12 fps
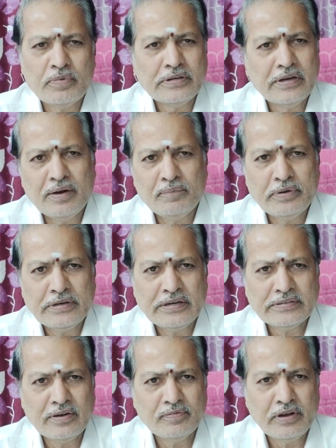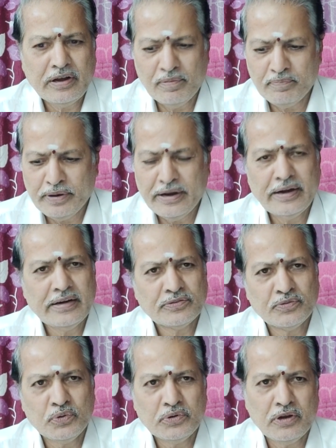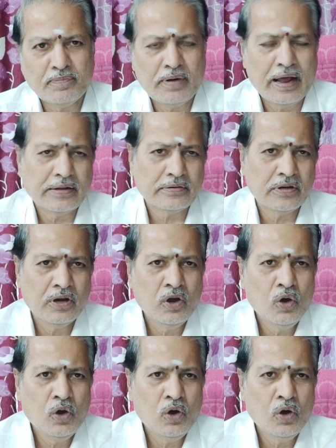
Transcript: business of the company and its future plans,